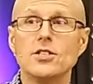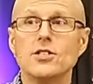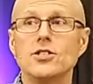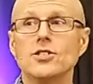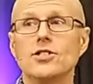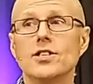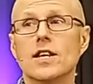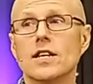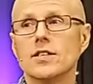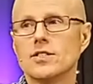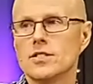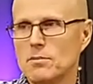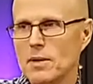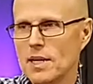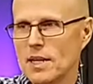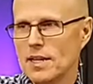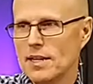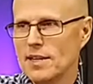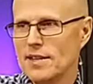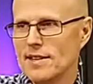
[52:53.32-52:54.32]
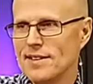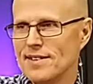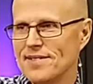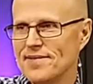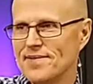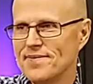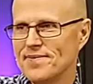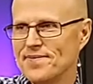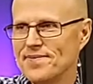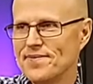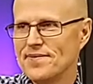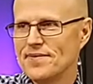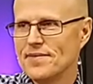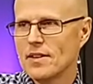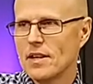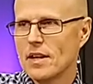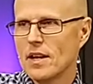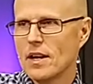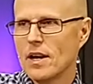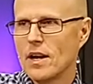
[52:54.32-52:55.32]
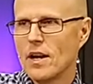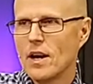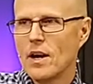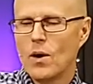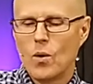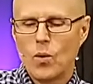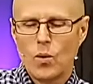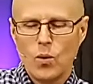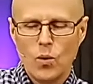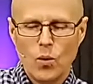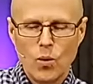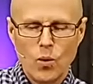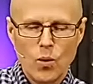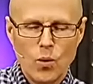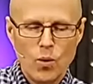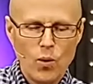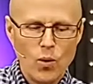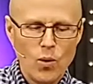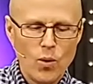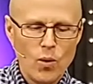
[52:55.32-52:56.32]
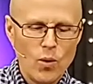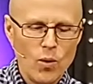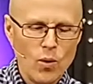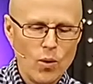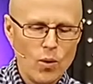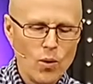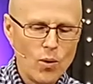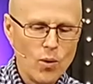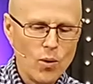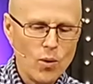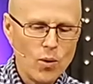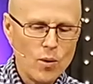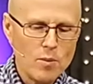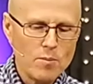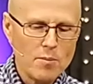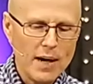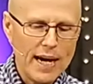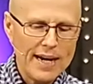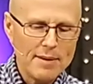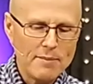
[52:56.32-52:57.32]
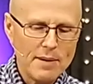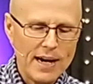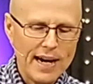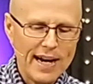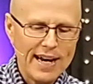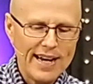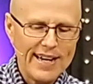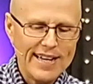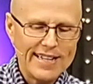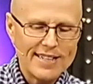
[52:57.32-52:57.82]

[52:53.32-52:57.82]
Jezebel. Oh, my, my.